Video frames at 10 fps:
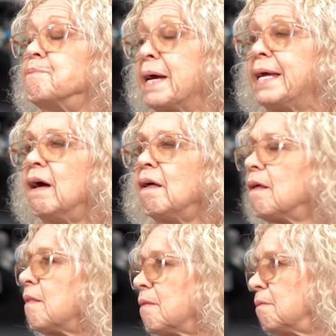my
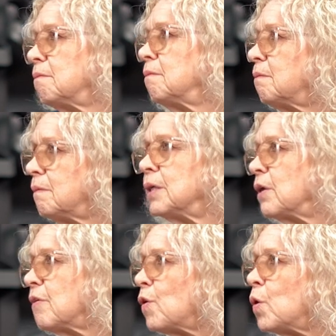health, you know,
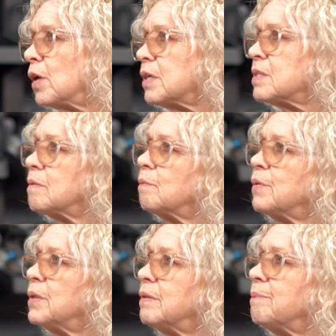of course.
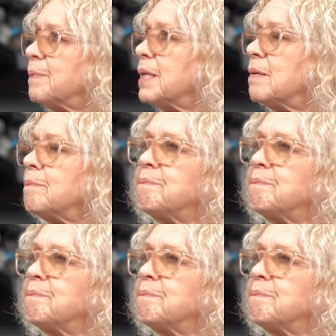Yeah. But